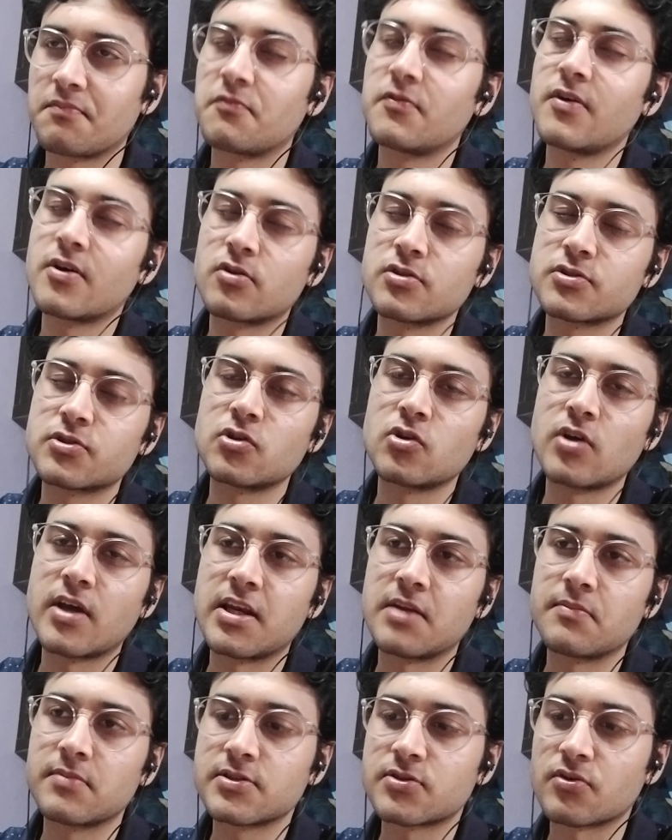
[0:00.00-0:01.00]
We are also
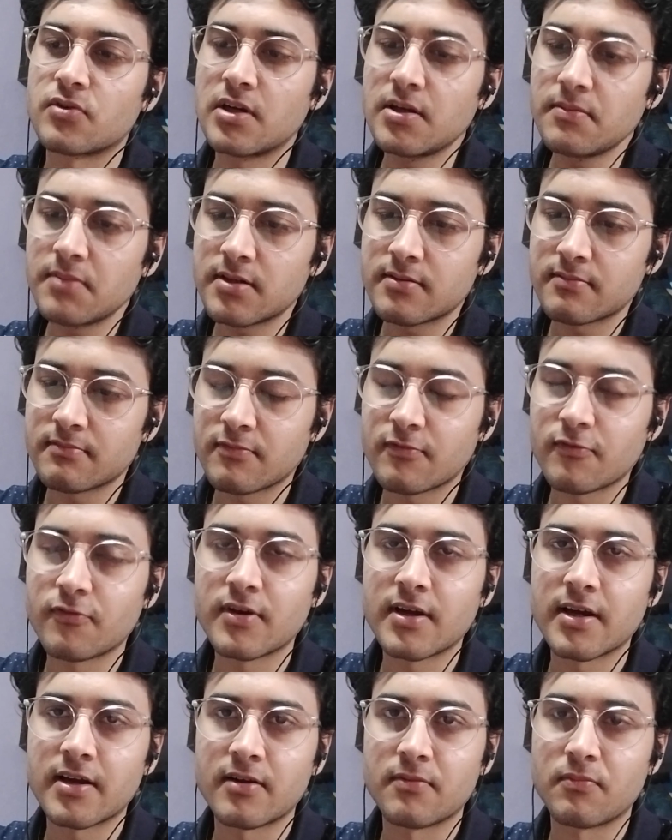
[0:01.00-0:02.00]
animals only, but
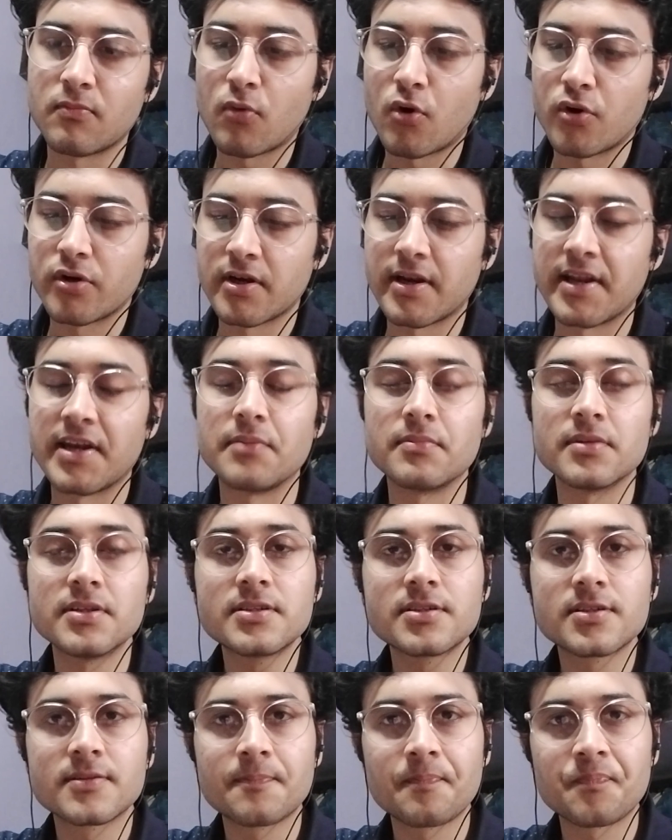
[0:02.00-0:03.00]
we are modern
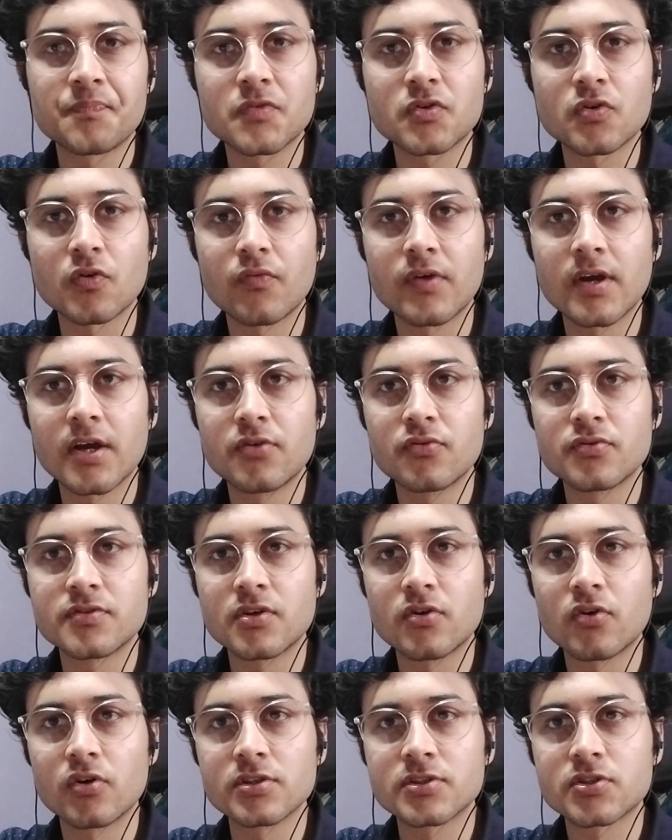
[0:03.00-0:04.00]
animals. So we are
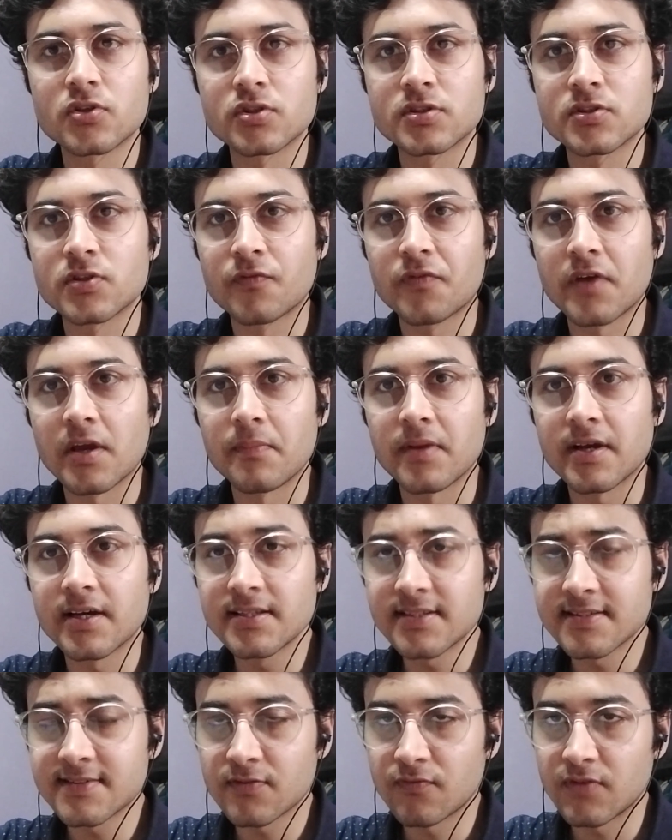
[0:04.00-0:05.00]
using all sorts of
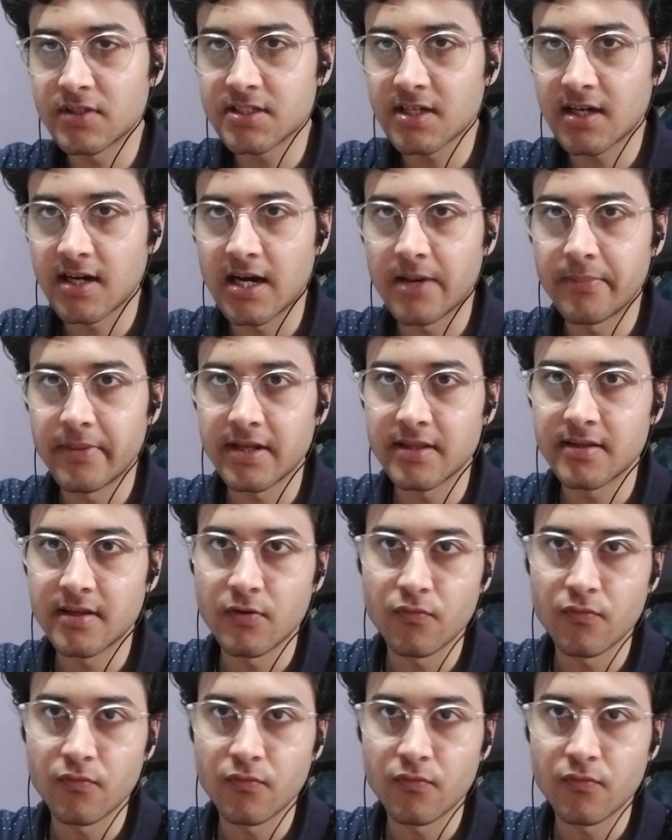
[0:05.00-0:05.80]
chemicals which are harming the